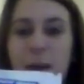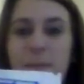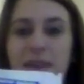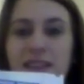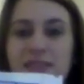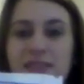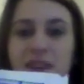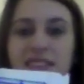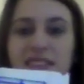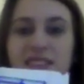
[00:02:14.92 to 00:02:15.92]
because
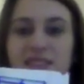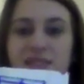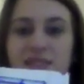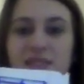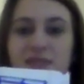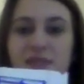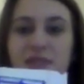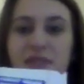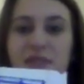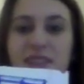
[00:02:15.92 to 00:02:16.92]
1, 2,
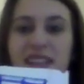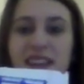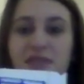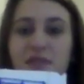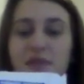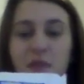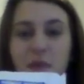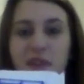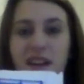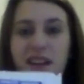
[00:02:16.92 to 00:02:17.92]
3, and
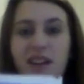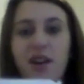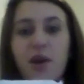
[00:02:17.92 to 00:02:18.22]
4